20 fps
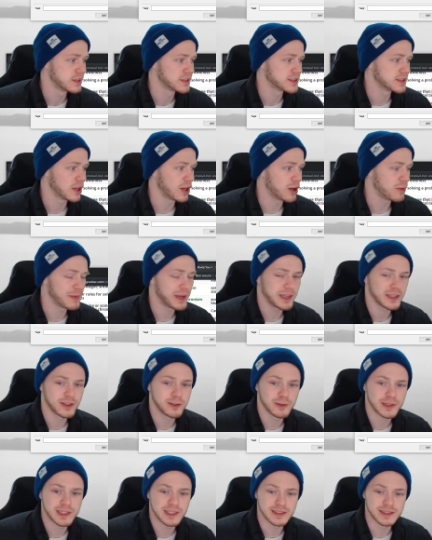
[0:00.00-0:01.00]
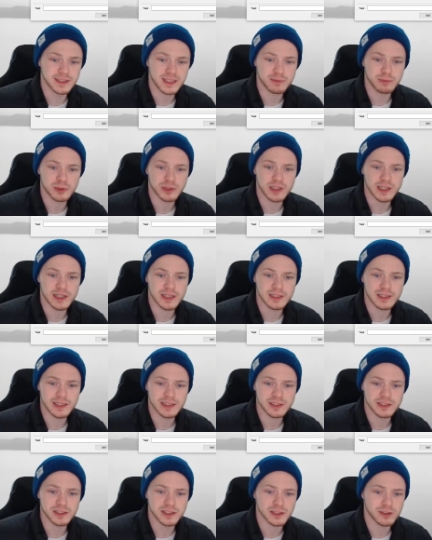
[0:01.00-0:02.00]
So I'll make a quick example card.
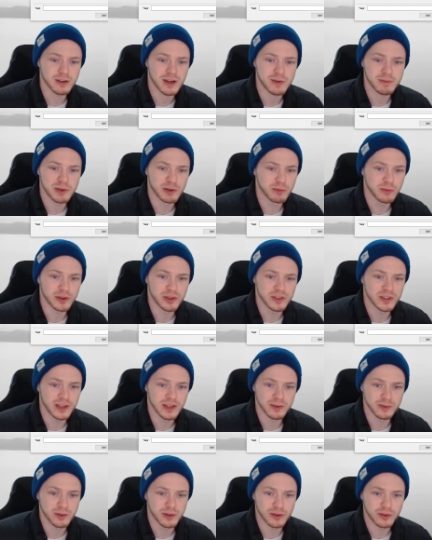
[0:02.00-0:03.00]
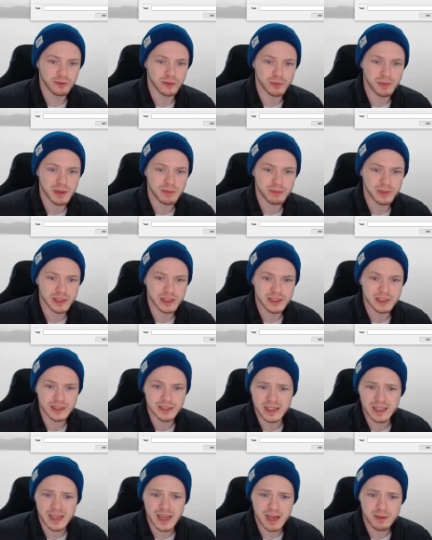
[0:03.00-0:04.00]
Let's just grab a word that I want to remember.
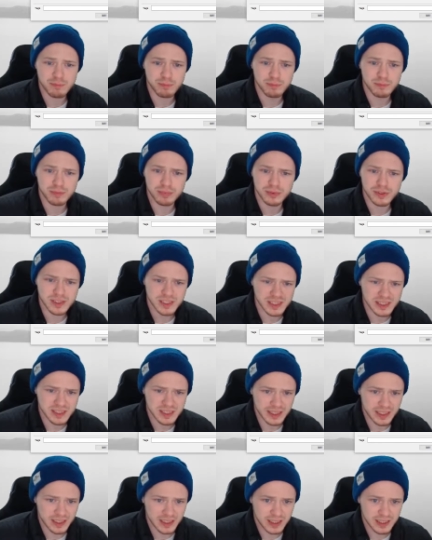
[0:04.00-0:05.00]
Apricity.